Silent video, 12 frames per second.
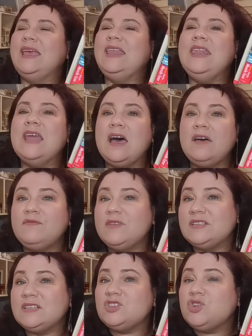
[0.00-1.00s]
enough
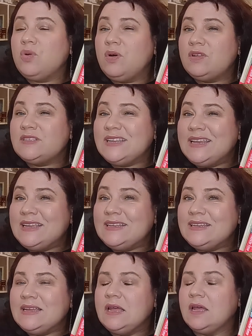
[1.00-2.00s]
essential oils in it.
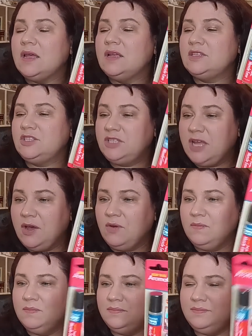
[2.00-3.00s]

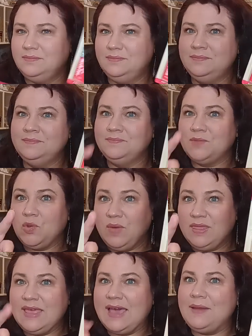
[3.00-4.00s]
So,
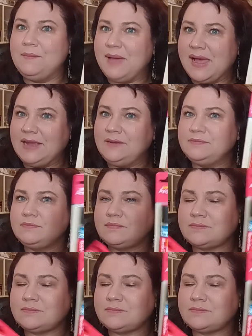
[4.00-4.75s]
with that in mind,